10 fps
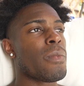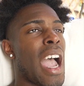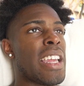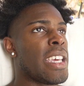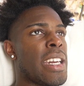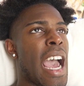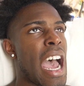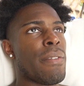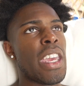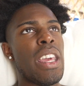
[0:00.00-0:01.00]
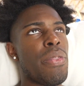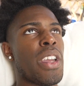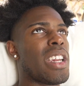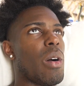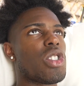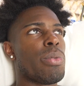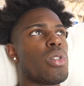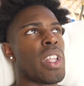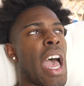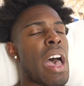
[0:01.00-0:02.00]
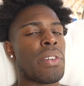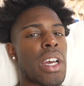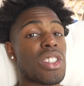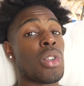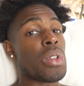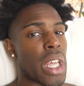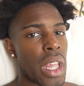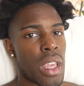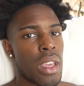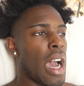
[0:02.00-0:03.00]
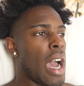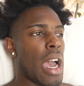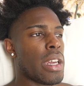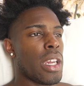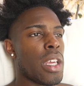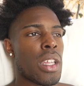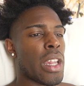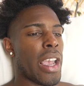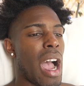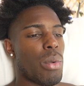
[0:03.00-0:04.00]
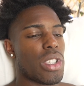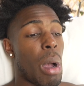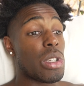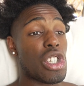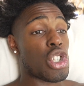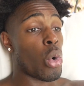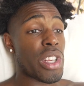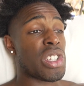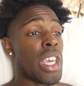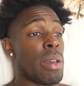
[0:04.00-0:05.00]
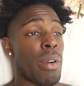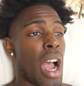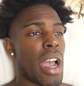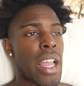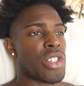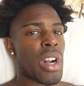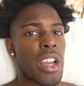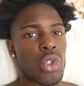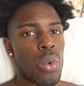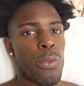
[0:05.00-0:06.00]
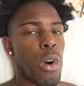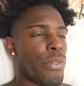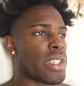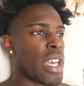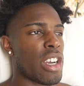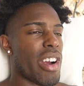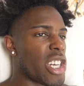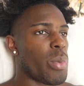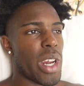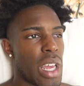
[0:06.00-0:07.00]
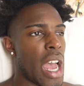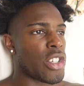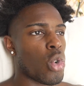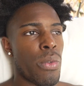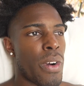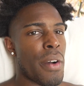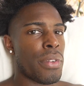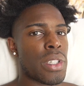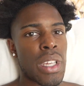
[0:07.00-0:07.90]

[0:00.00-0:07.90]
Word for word: I didn't have anything that I was supposed to have, and I still did it. I, I didn't like I was I was the shortest kid, bro. I entered high school four foot ten, graduated high school five foot